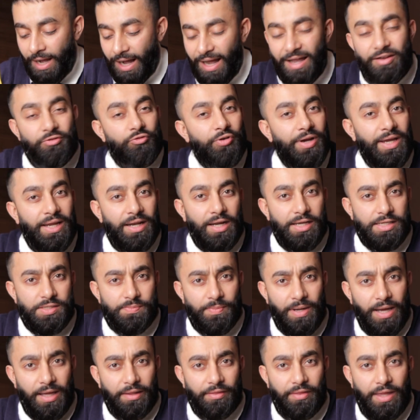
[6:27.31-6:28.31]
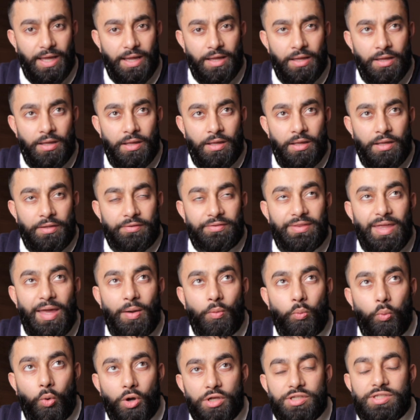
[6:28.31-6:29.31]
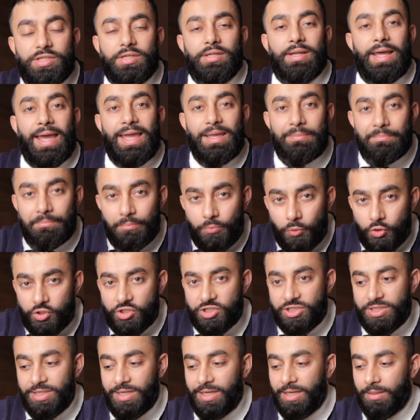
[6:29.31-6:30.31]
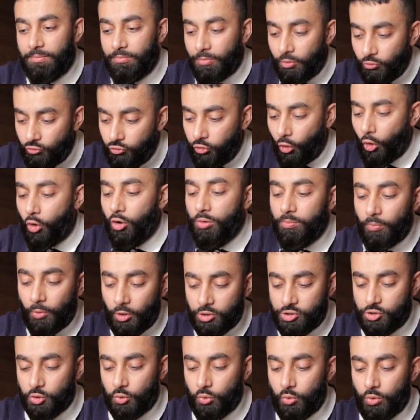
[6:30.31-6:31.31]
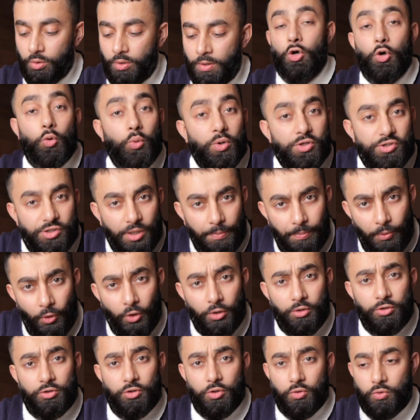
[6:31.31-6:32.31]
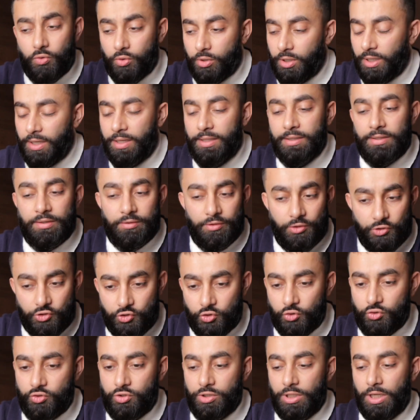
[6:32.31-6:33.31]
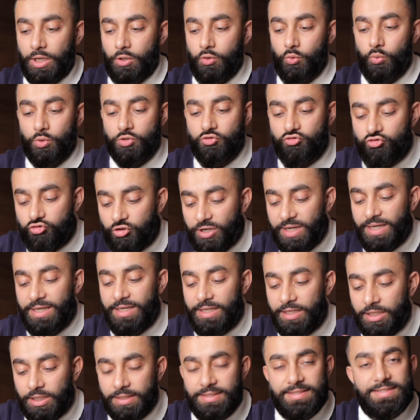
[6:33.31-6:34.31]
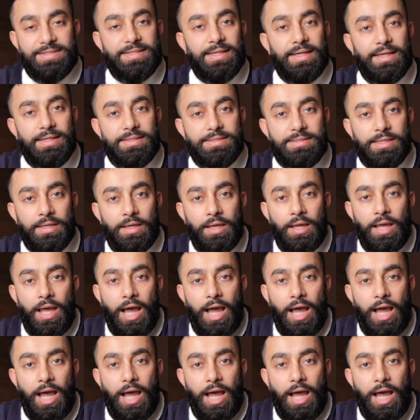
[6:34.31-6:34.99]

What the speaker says: I realized, man, that there wasn't a Muslim role model who was upon the Quran and the Sunnah, who was really concerned